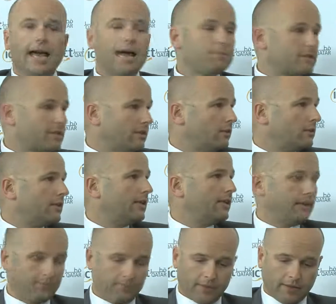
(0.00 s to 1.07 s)
Absolutely,
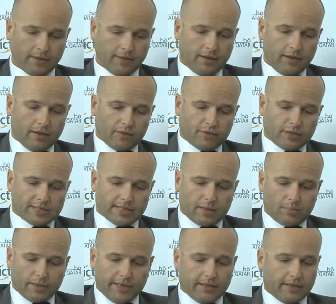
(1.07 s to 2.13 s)
Ani. For
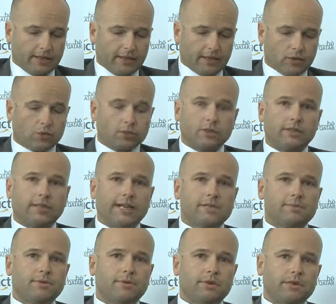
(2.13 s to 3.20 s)
example, in the good old
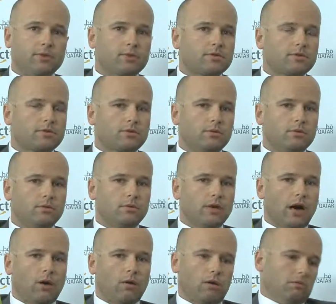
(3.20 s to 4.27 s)
days, we were used to
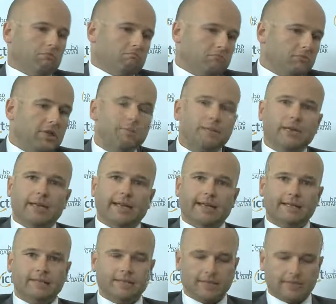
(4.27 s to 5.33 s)
our typical
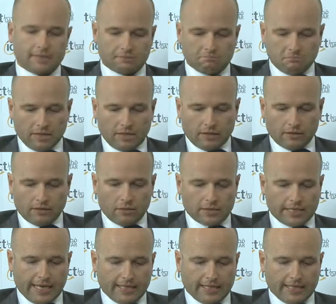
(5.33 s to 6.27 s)
handsets. Those